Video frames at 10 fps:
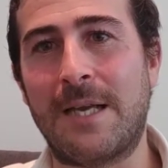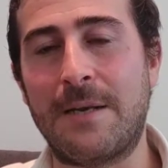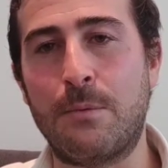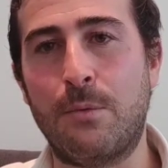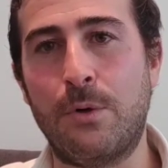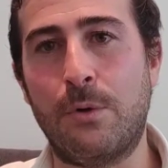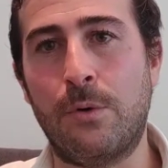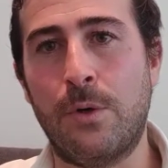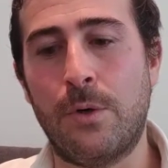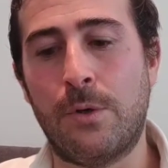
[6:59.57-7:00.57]
And it
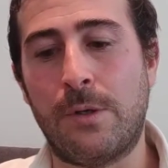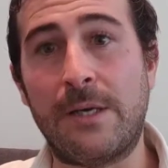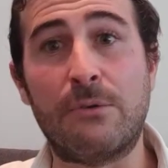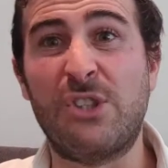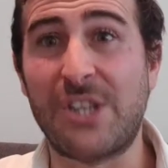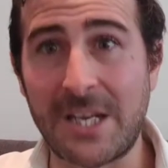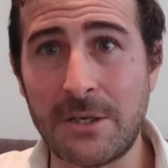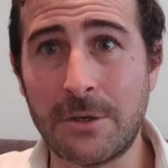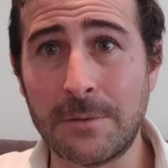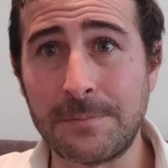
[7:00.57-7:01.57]
will, it'll
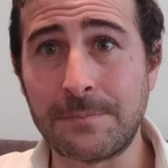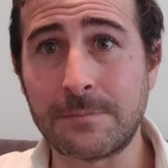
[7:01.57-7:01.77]
shake you.